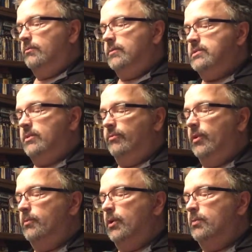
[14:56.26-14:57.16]
Mr.
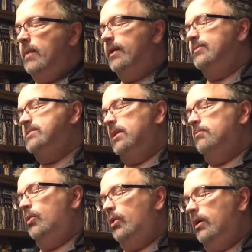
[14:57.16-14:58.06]
Philbrick might have
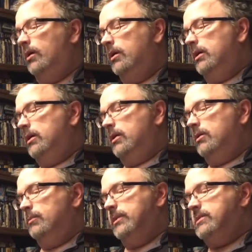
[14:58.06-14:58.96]
said more,
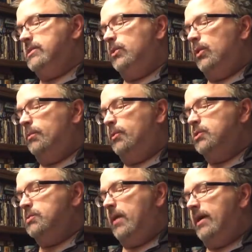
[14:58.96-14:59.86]
but Stuart
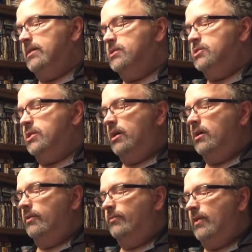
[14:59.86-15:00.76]
pushed back his
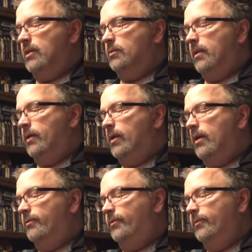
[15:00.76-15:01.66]
chair, followed by
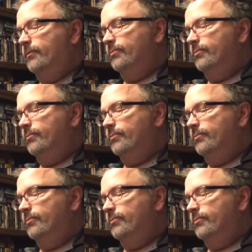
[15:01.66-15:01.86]
Ralph.